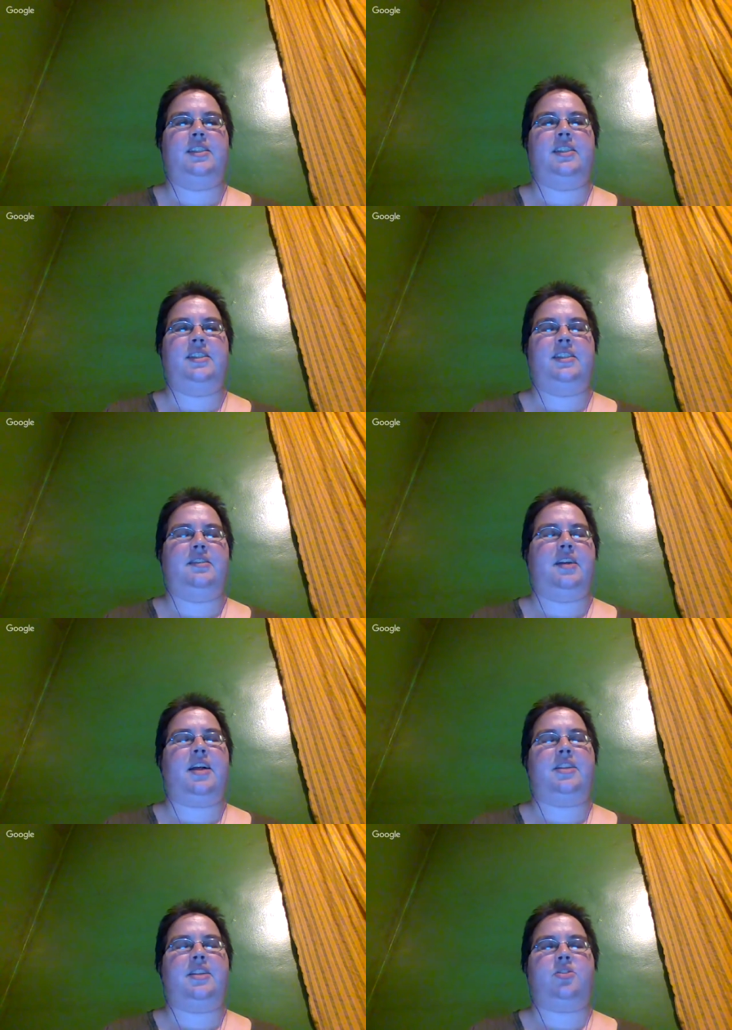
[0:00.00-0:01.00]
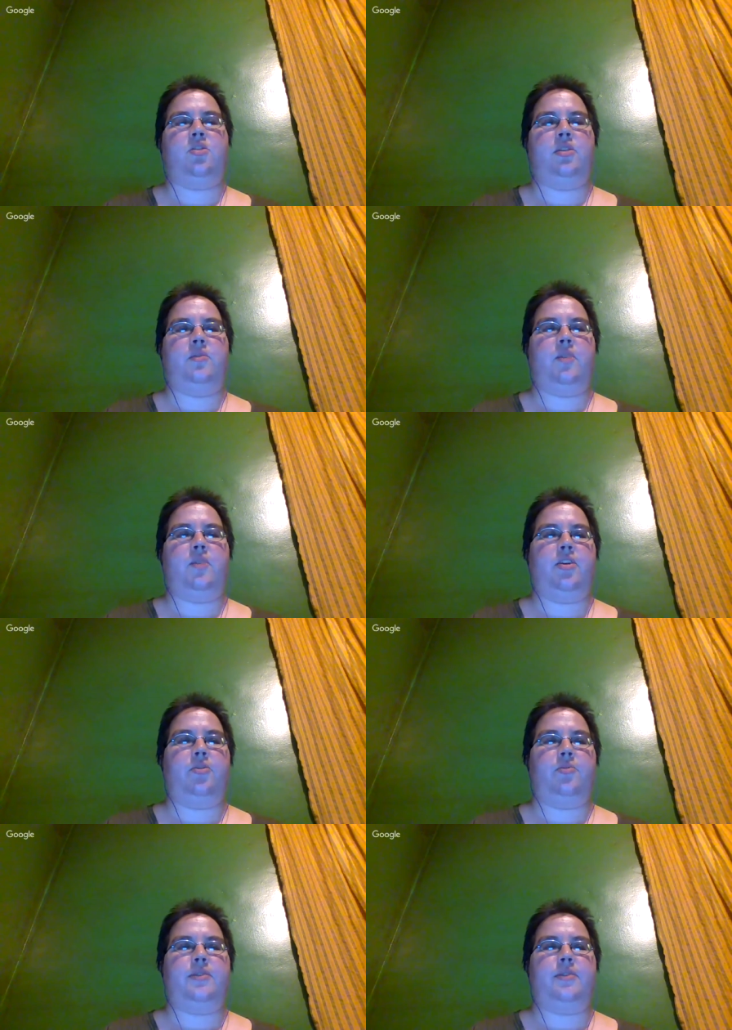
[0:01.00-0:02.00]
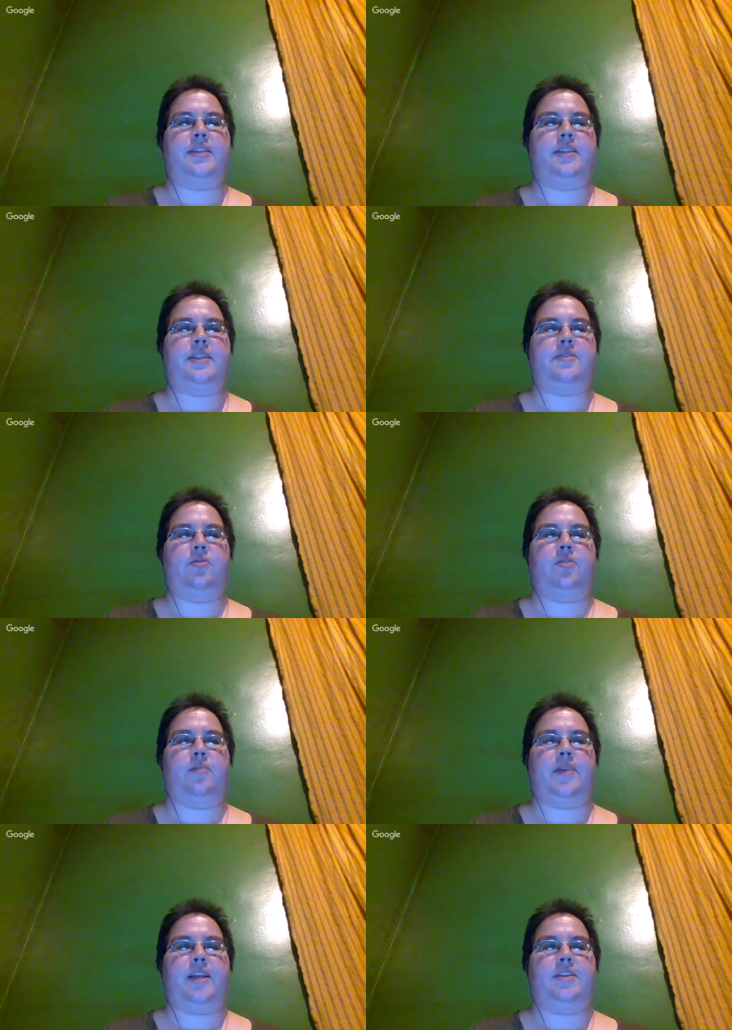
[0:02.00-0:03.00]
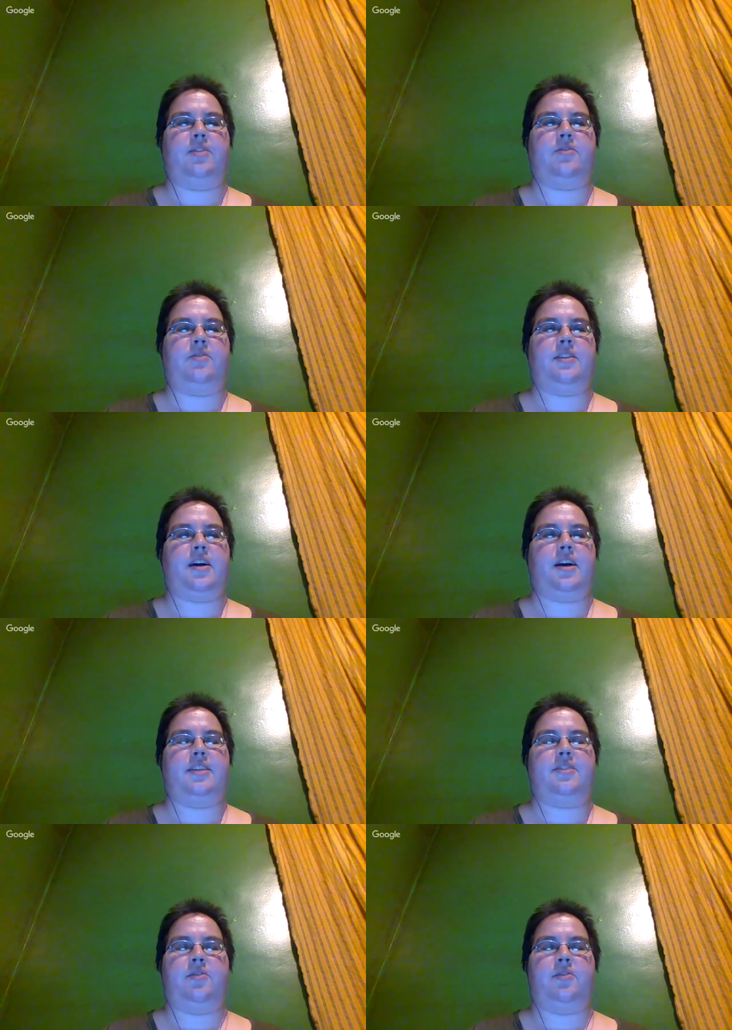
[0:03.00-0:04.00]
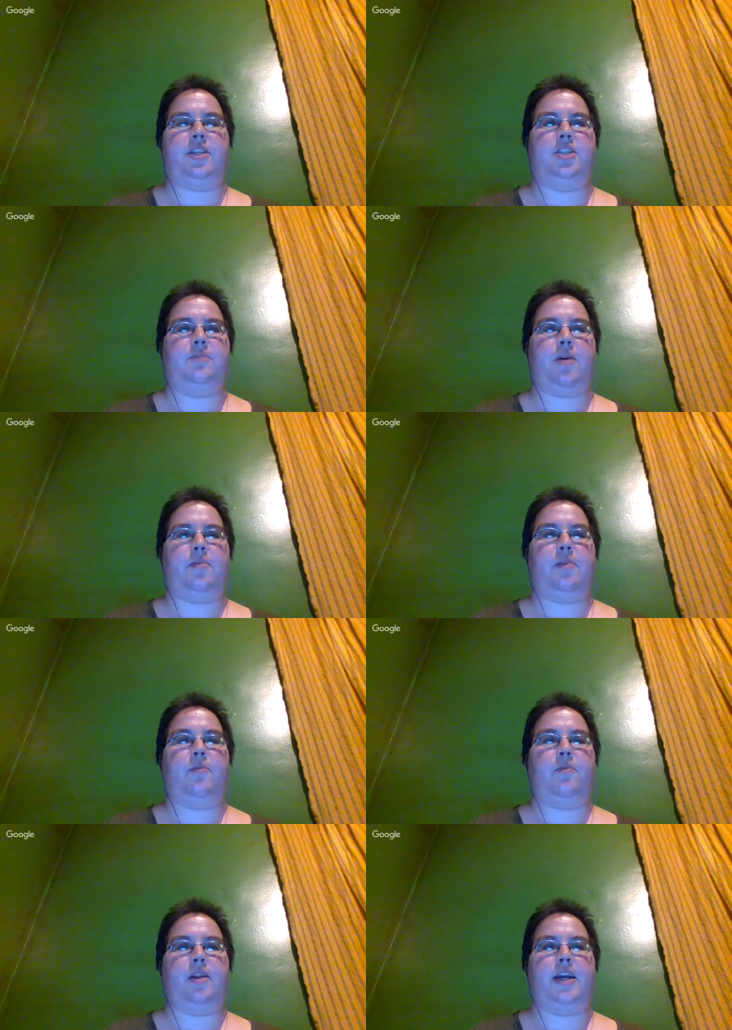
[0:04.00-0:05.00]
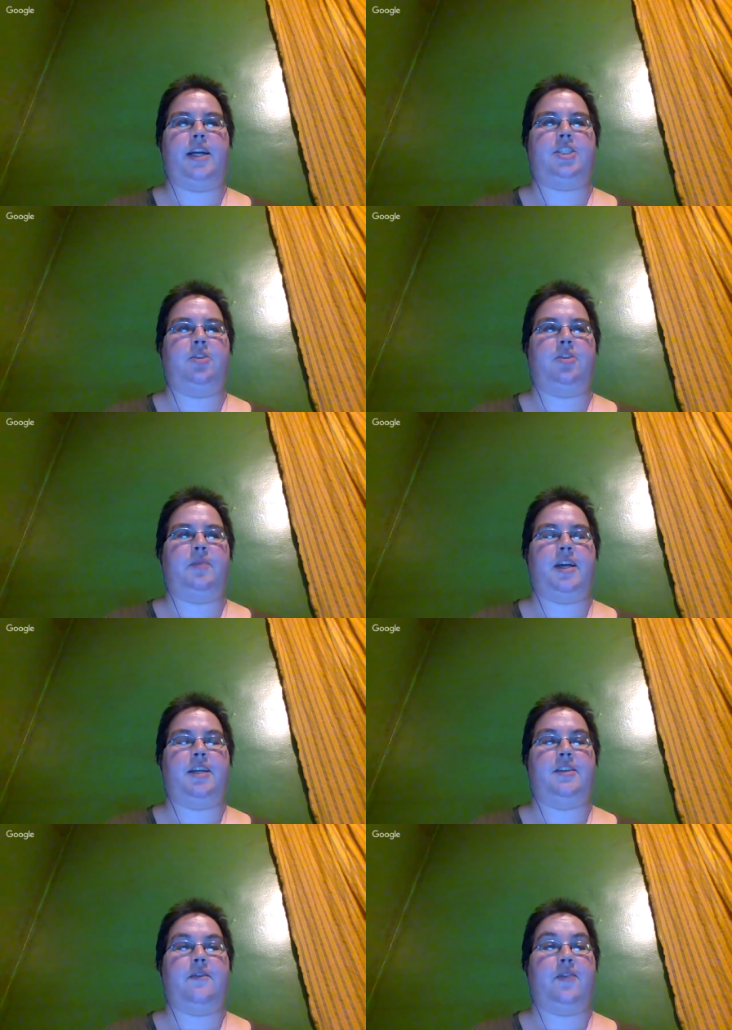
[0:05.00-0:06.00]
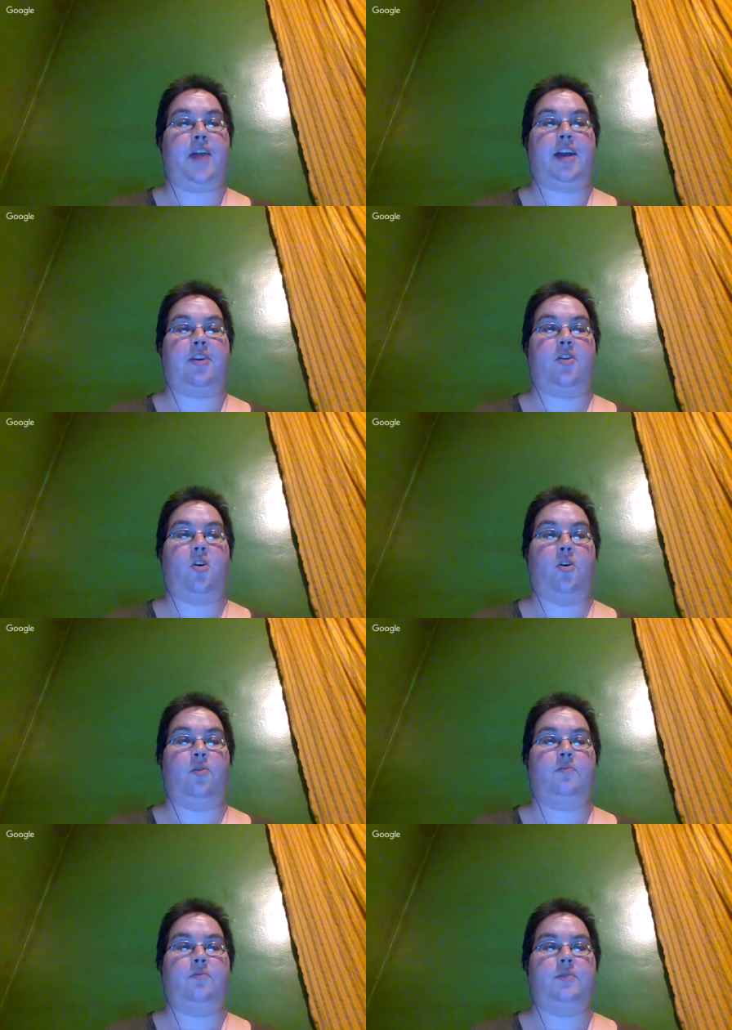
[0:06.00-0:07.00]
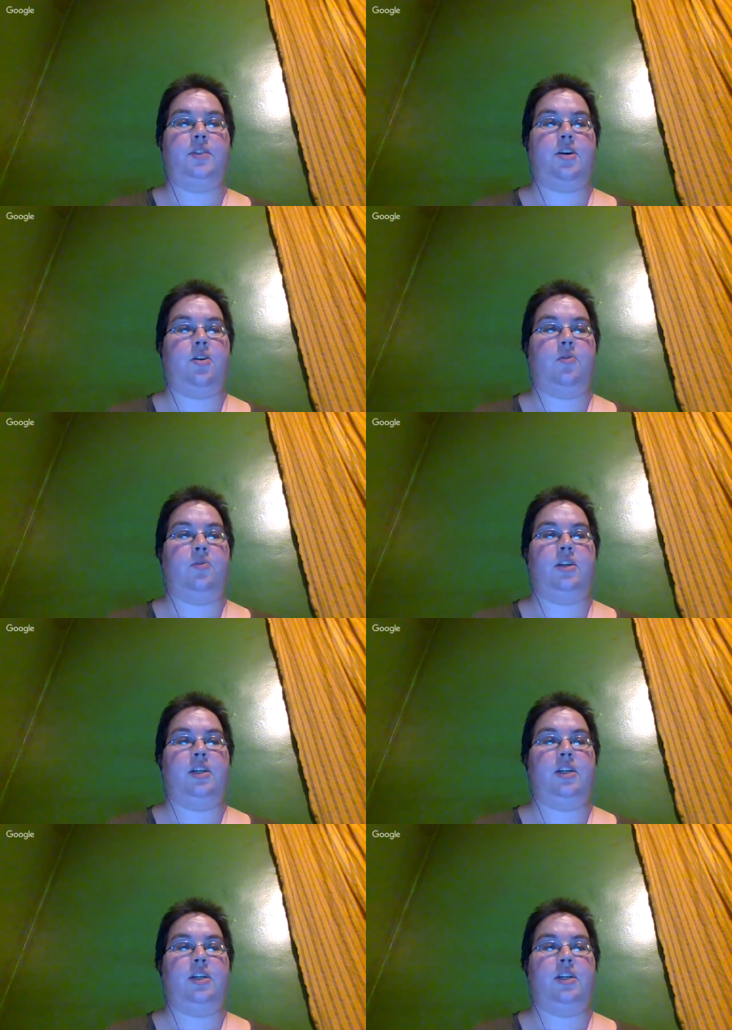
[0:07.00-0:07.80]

and not totally 100% sold on Betos. I still think she probably won last year because of that goal. So,